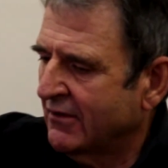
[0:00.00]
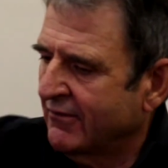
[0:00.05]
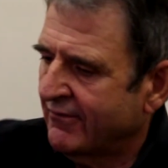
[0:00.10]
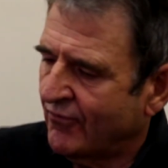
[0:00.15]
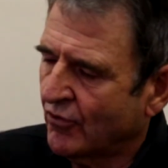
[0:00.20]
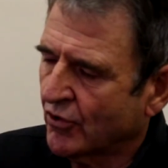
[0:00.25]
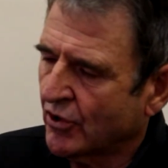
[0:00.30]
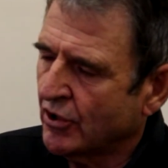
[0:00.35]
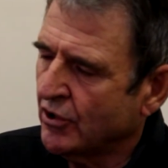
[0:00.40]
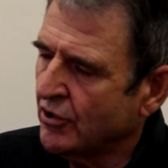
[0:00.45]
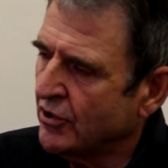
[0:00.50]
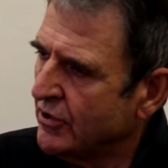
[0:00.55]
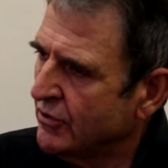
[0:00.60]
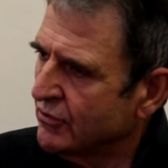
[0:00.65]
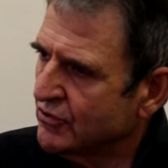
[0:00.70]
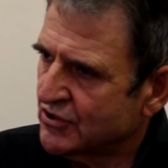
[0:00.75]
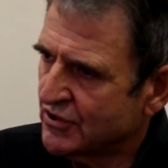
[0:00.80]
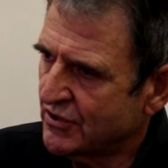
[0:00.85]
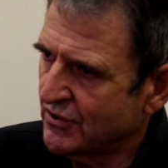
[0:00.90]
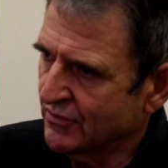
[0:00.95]
for a
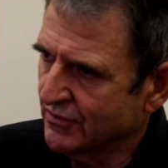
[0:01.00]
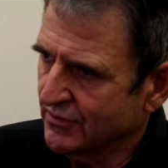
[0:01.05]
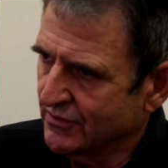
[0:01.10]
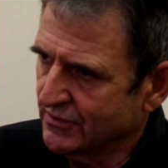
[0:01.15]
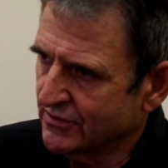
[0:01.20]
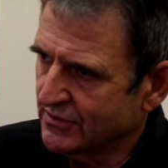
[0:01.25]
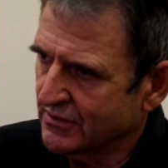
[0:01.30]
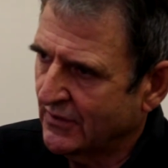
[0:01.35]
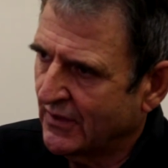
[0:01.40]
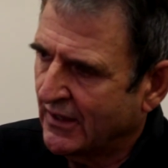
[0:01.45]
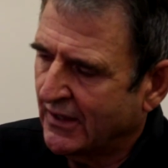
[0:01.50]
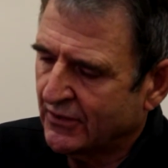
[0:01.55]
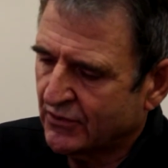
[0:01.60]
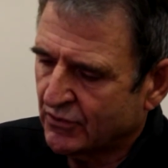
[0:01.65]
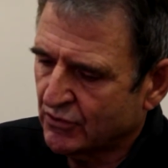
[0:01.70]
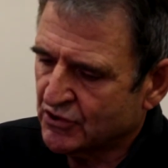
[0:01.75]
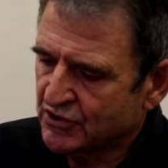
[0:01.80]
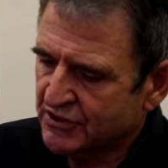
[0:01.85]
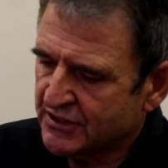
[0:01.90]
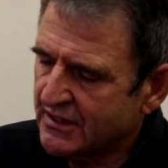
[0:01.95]
new student
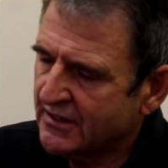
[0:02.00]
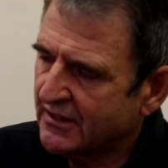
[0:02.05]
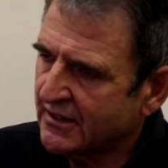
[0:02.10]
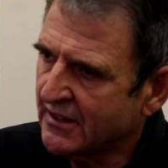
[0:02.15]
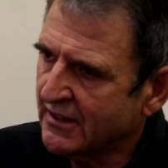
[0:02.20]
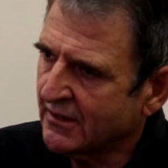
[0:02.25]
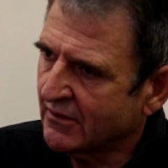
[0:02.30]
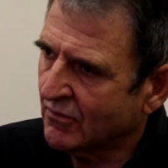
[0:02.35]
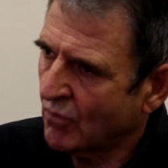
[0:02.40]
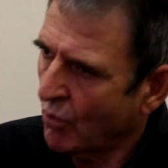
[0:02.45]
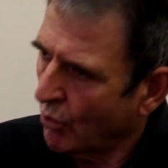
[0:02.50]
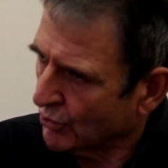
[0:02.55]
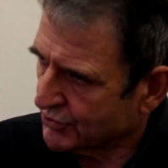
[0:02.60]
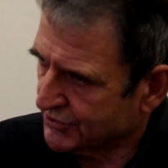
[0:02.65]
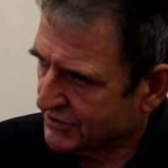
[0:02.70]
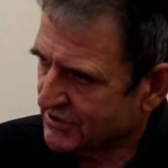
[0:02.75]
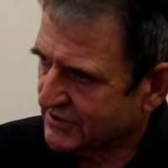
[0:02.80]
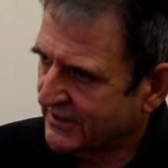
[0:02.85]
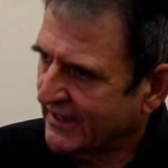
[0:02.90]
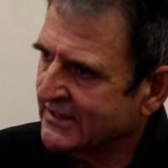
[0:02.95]
to see the
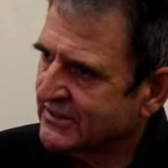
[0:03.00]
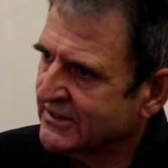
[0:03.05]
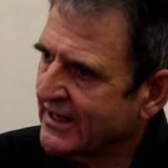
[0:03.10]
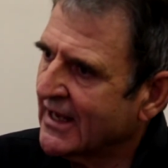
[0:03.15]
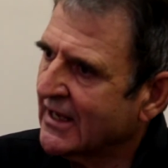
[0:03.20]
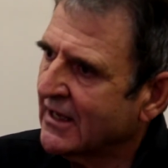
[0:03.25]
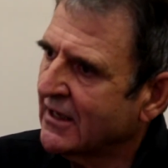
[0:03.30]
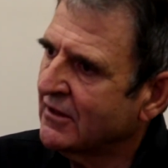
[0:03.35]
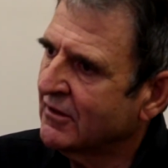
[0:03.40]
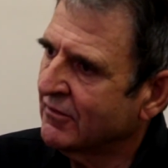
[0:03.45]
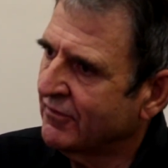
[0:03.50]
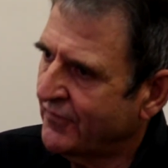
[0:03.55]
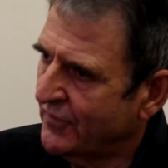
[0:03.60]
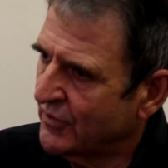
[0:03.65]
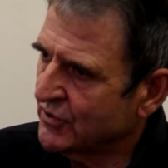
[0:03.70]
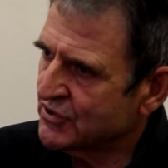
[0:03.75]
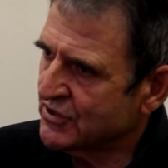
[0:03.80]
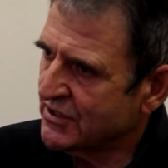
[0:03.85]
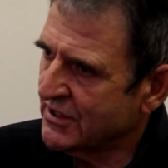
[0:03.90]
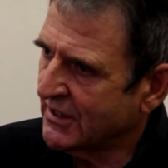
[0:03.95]
courses they take in the
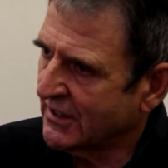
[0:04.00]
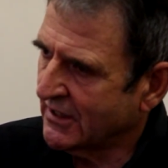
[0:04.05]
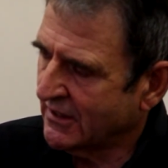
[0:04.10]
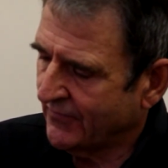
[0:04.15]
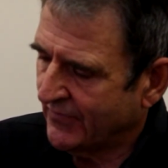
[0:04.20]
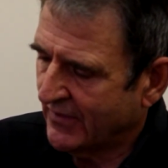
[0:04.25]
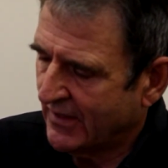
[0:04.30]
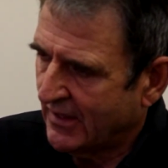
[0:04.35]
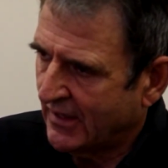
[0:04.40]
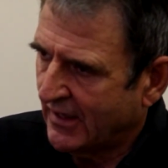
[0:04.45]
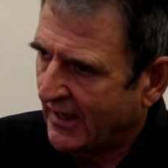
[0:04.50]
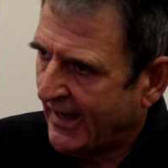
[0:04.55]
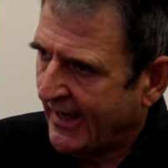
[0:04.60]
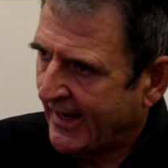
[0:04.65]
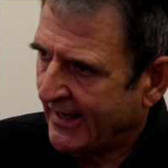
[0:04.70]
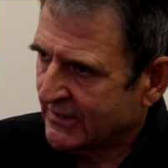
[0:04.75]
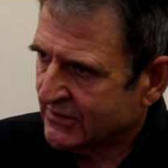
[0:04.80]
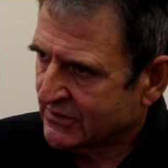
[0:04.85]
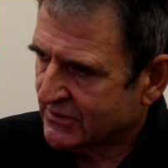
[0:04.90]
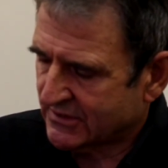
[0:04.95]
first year
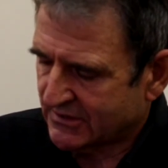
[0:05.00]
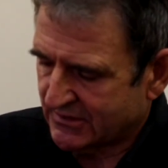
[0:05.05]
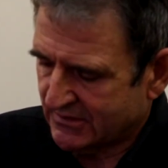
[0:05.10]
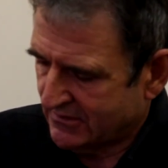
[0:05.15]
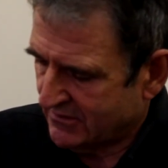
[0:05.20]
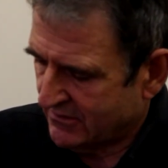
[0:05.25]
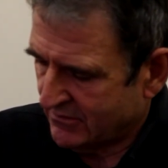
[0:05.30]
as